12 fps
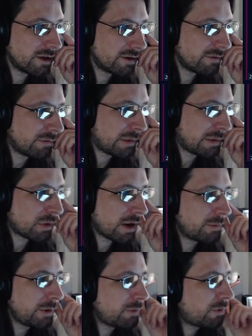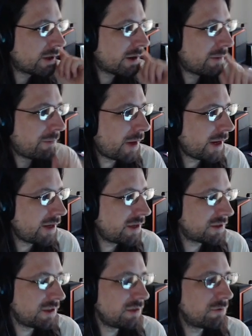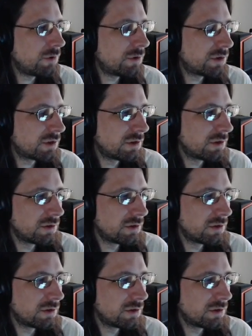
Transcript: we probably want a minus equals.